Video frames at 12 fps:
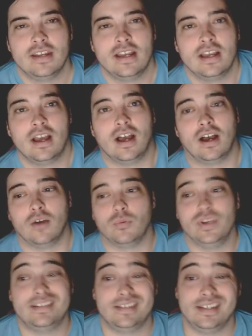Uh,
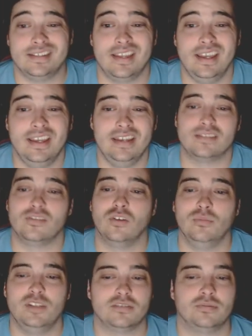week 16 is
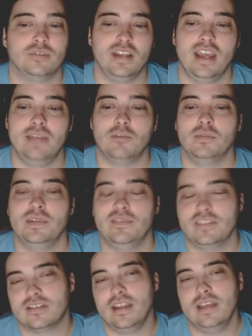normally just one game, Army
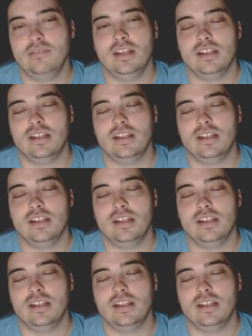versus Navy,